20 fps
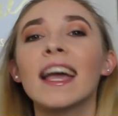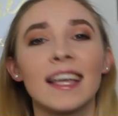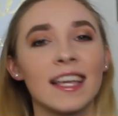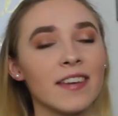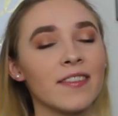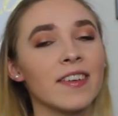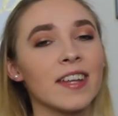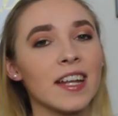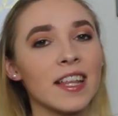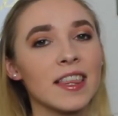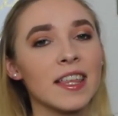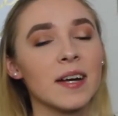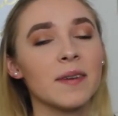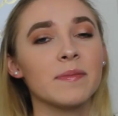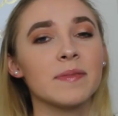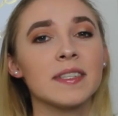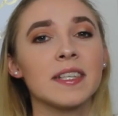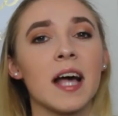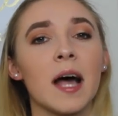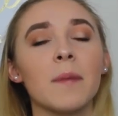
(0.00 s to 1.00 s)
give it a
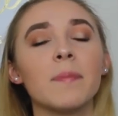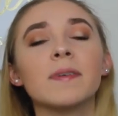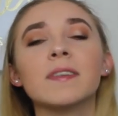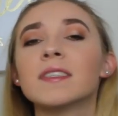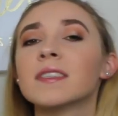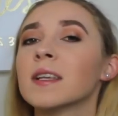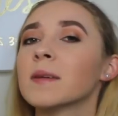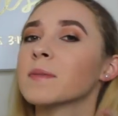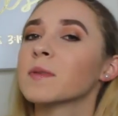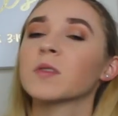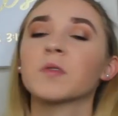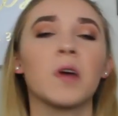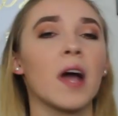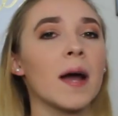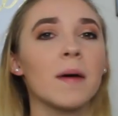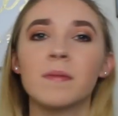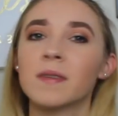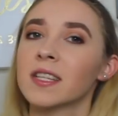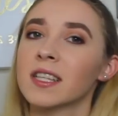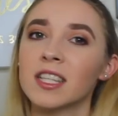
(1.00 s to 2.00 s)
thumbs up,
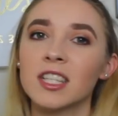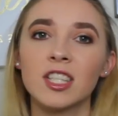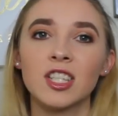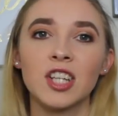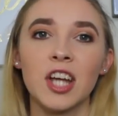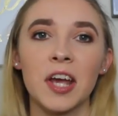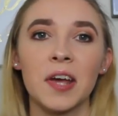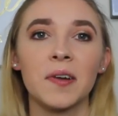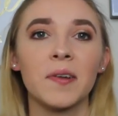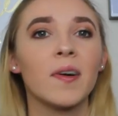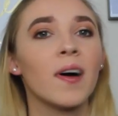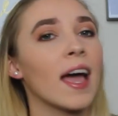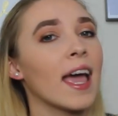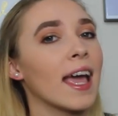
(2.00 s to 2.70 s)
subscribe to this channel,